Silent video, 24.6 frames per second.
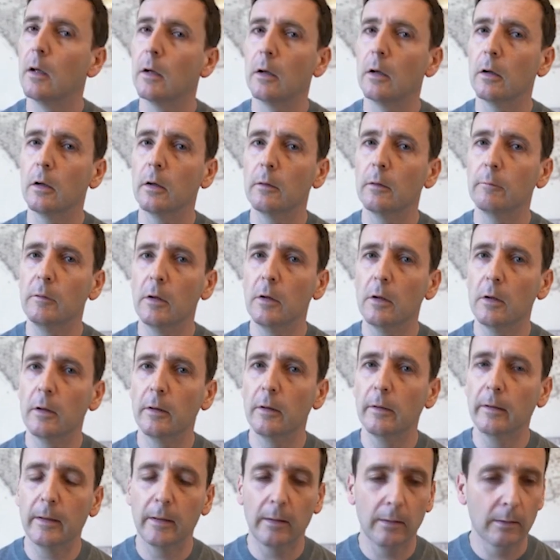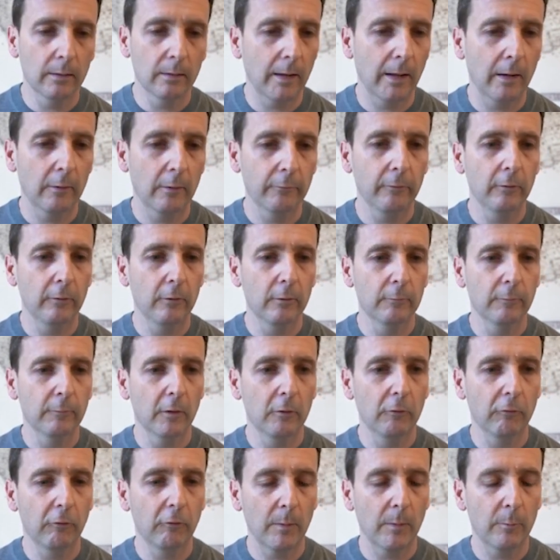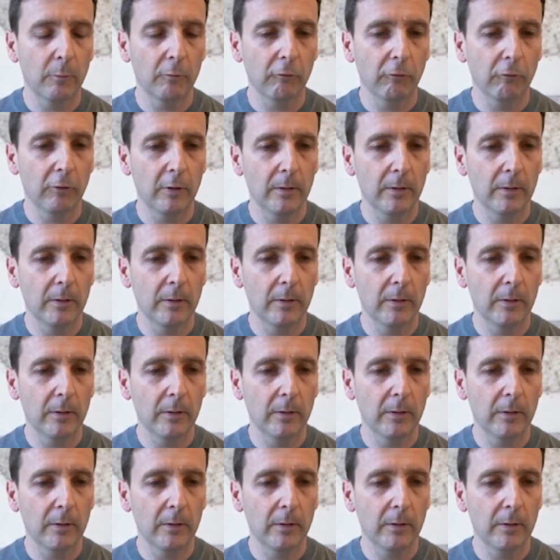learning how to do photogrammetry.